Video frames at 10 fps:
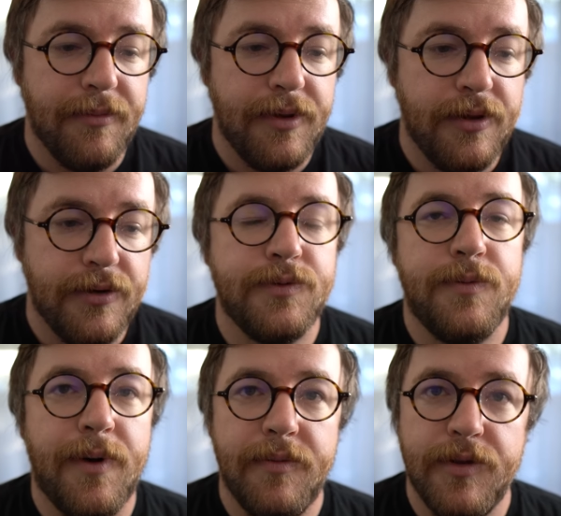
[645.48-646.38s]
Those
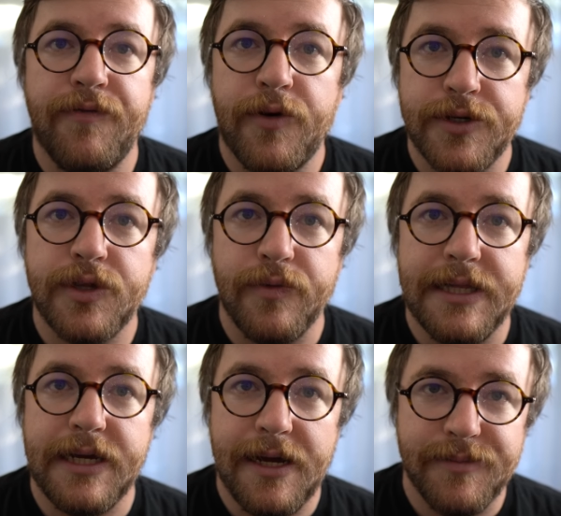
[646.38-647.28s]
would probably be the first
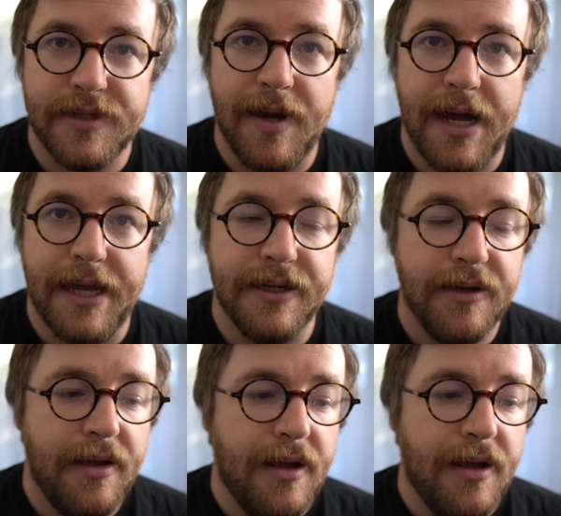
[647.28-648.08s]
three that come to mind.